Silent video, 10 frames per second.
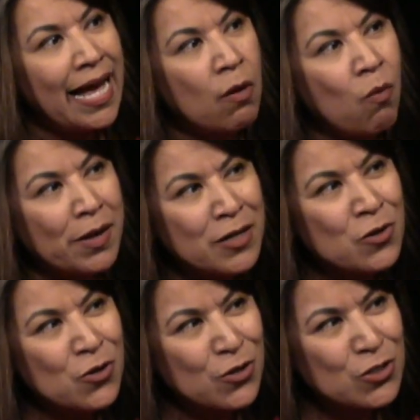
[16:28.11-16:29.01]
I wanted
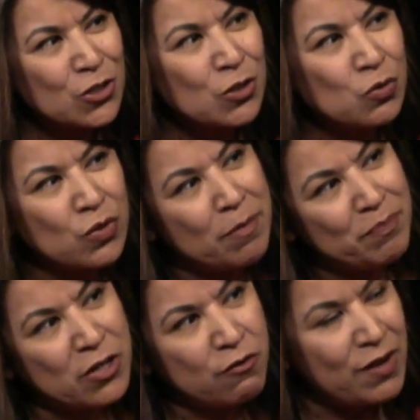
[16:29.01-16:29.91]
her to grow up
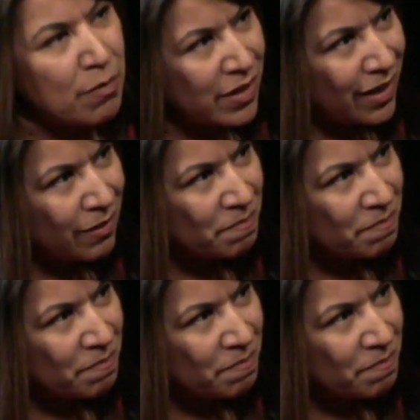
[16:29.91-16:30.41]
near family.